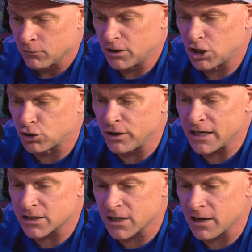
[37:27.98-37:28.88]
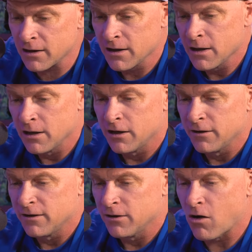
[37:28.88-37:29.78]
Retreats and
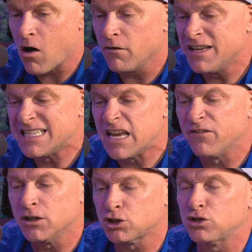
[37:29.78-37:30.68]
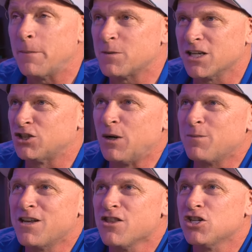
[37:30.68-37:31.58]
all these different trips a
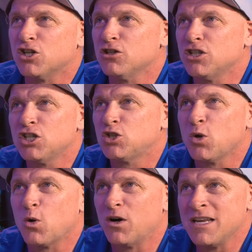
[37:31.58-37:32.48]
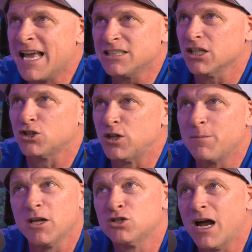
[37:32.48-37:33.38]
trip to the Jersey Shore, and yes, a
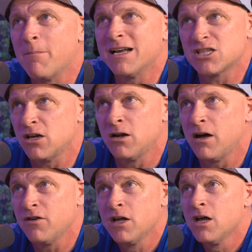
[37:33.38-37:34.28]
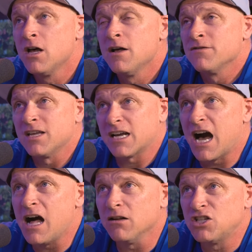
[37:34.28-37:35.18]
trip to drop my son off to
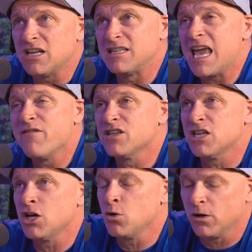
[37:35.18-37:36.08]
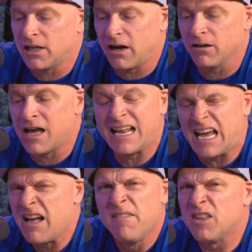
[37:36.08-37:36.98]
college at Davidson in North
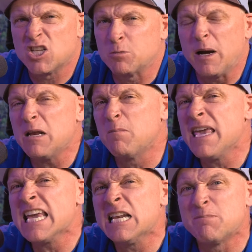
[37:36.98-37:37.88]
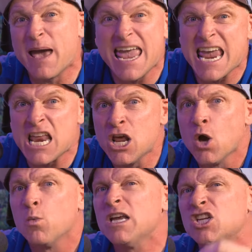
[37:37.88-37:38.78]
Carolina. Despite being in pain,
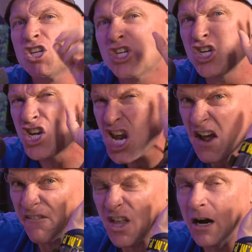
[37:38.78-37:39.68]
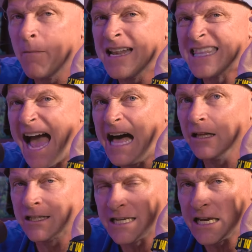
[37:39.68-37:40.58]
we shift our
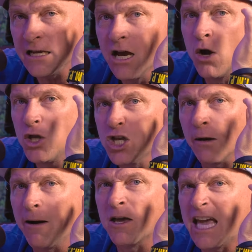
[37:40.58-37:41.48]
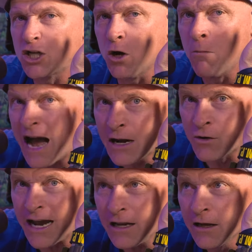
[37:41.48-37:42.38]
mentality. You talk about get your mind
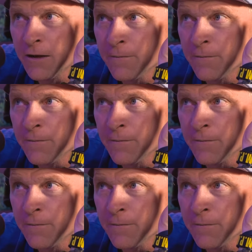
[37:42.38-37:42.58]
right.